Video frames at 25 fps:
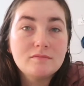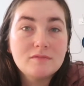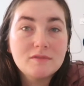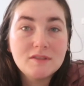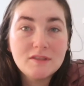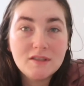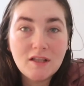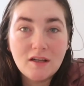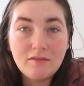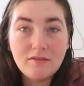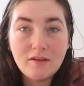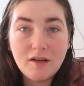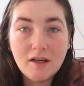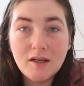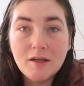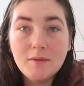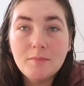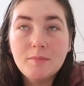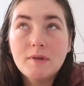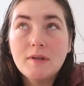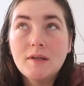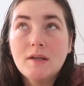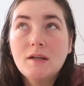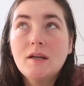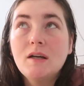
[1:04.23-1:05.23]
stuff
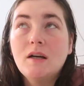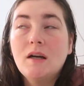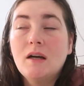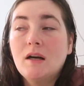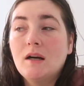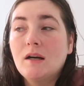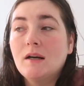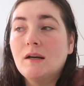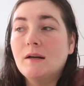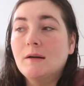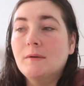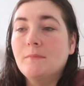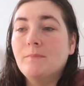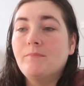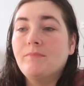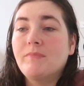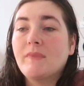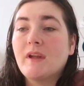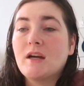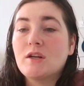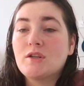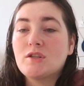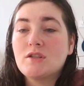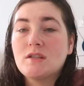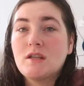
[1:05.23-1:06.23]
up. Um,
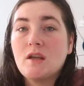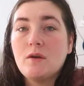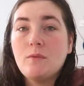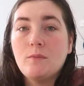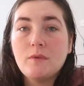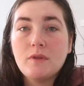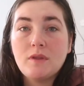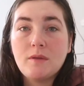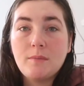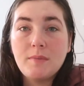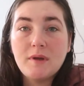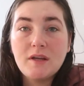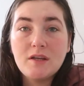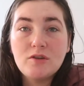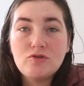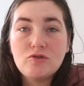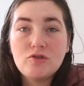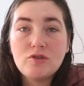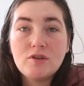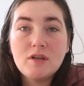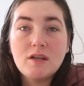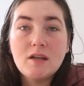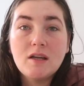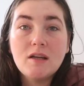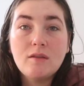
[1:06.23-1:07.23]
I just didn't want the big
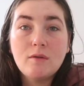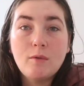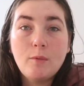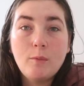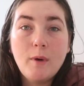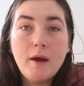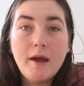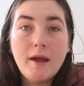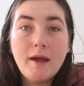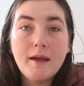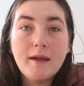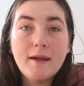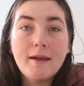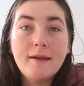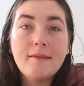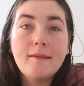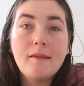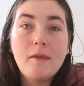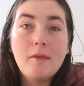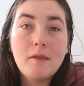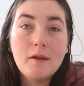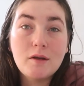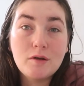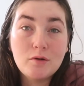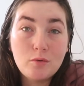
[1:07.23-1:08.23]
tree in the way and
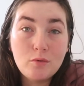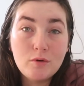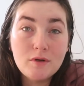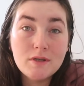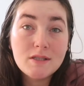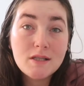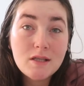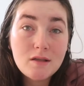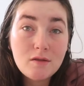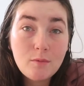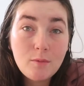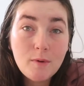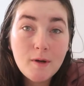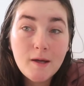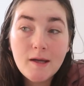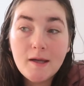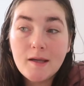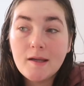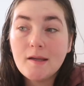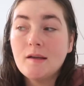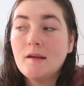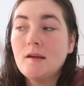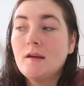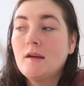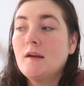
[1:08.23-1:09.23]
then the toys in the
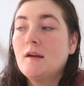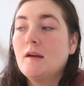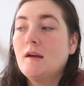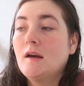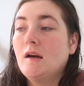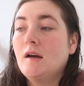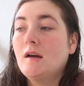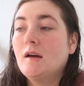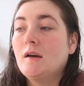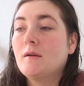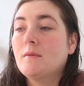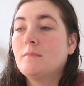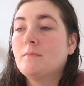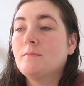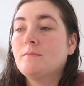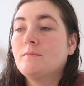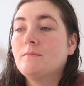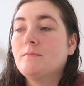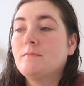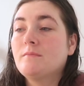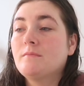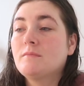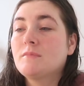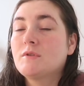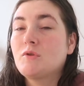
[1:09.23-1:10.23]
way.
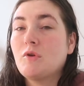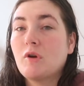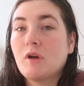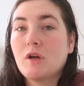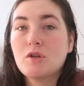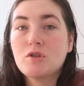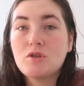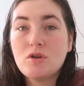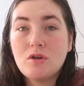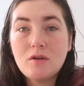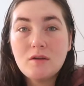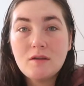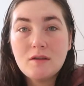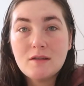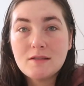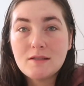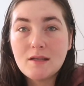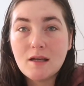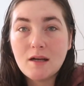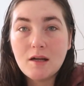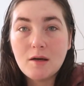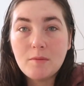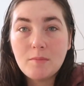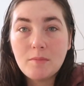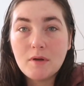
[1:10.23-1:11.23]
Um, so I can show you the
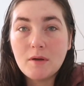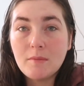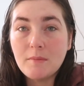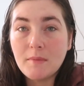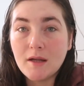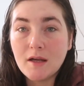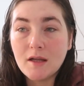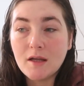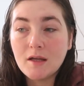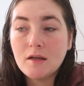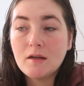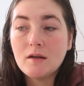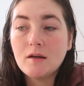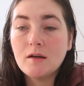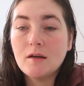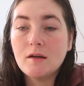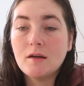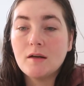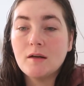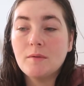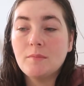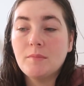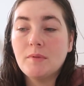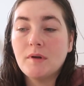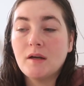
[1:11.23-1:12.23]
setup in a minute,
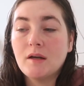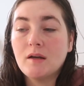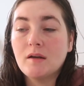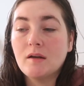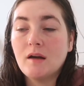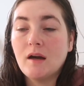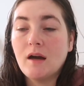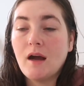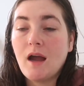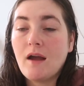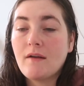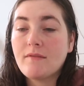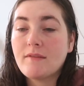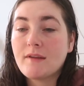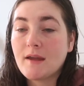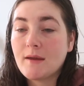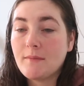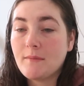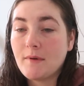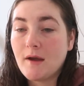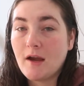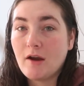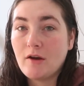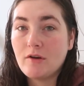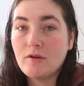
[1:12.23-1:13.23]
uh, but I have to
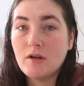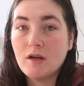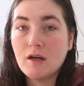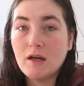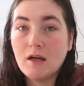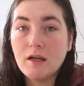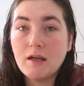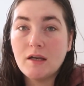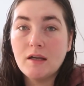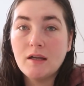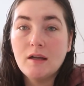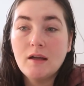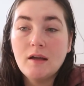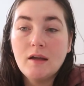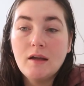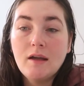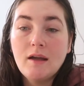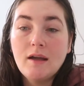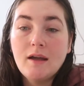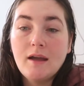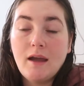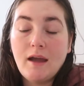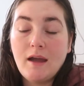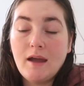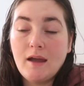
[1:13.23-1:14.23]
get my hair done
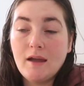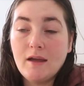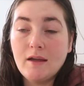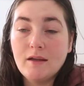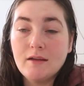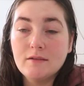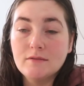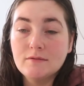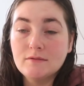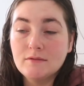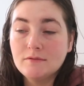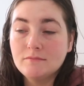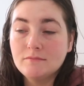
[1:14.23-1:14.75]
and